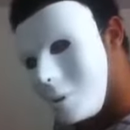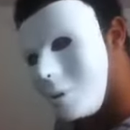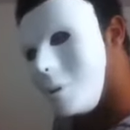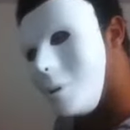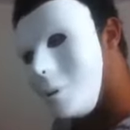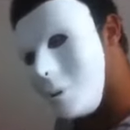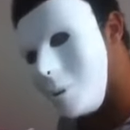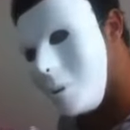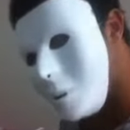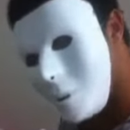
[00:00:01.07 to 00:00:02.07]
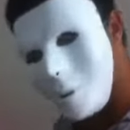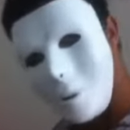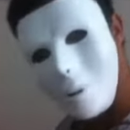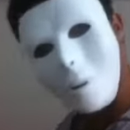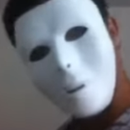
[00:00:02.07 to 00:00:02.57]
You want to hear something
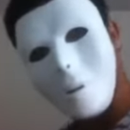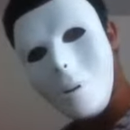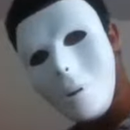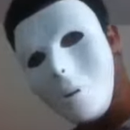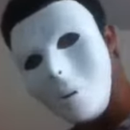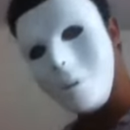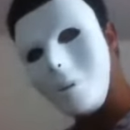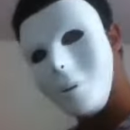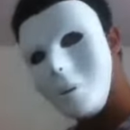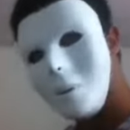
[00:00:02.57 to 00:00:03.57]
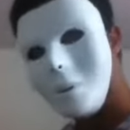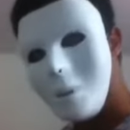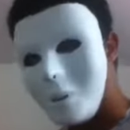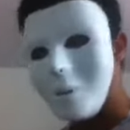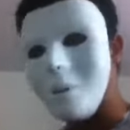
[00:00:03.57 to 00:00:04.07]
funny, Silver Devil?
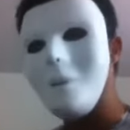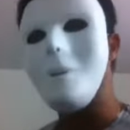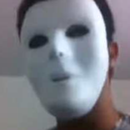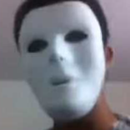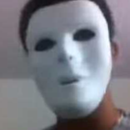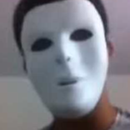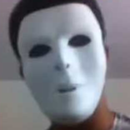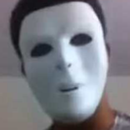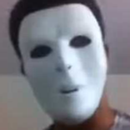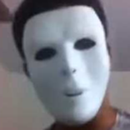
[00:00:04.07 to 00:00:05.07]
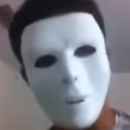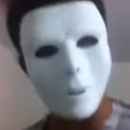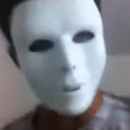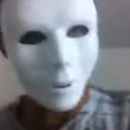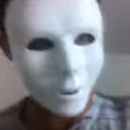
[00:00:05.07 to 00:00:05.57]
You will
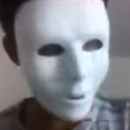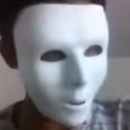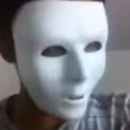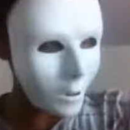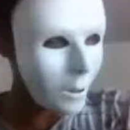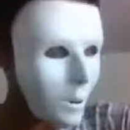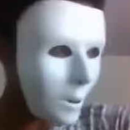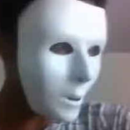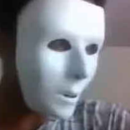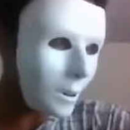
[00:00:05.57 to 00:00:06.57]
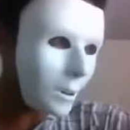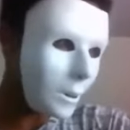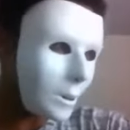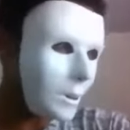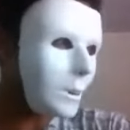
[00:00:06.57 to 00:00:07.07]
never see
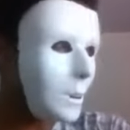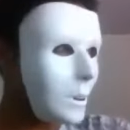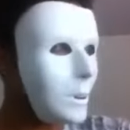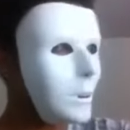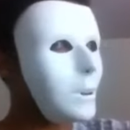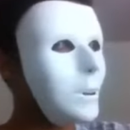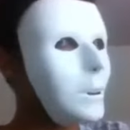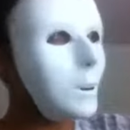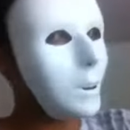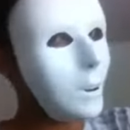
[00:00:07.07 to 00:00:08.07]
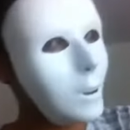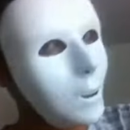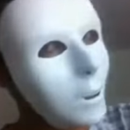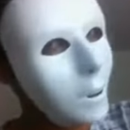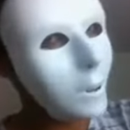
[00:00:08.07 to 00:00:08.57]
your precious friends
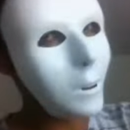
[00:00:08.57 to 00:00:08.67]
again.